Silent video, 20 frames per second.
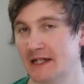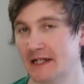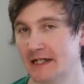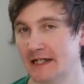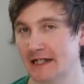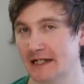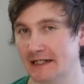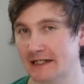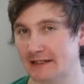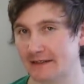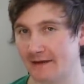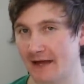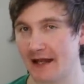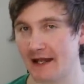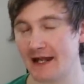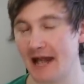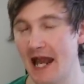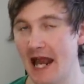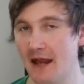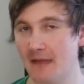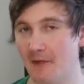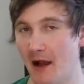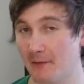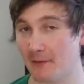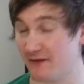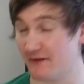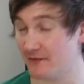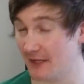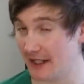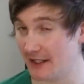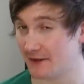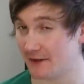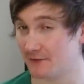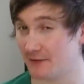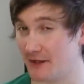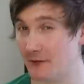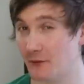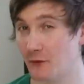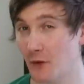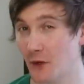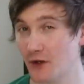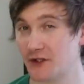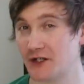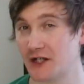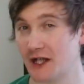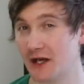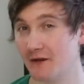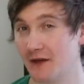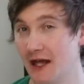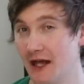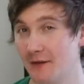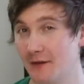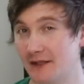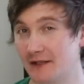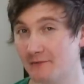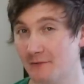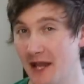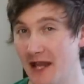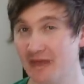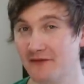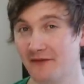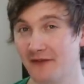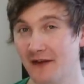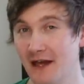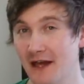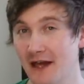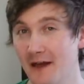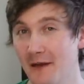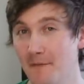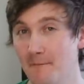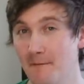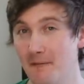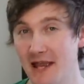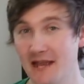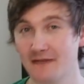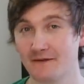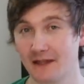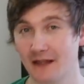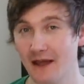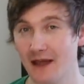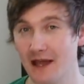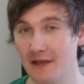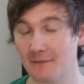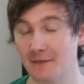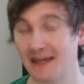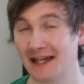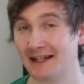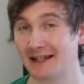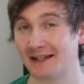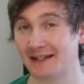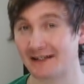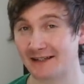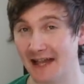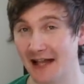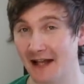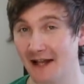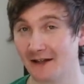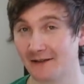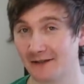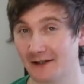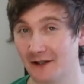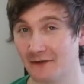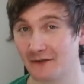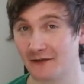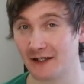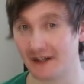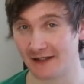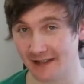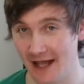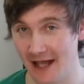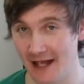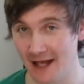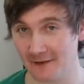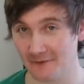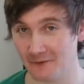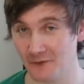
And that name might be familiar to some people watching out there because Mayfair make the game Settlers of Catan,